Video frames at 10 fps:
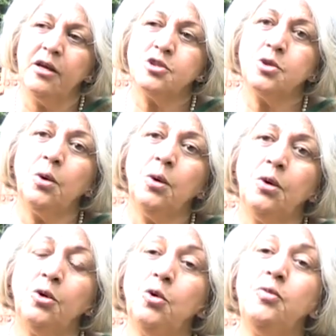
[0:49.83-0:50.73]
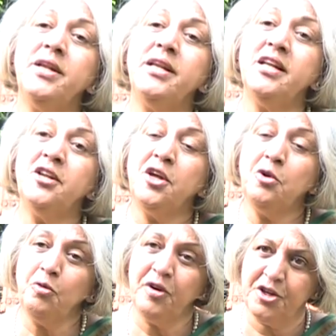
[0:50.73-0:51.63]
So, do we need
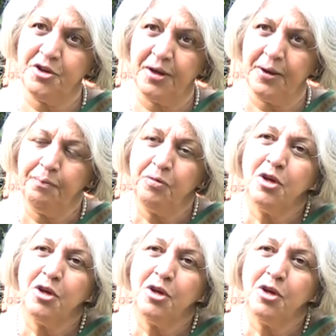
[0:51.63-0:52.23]
innovation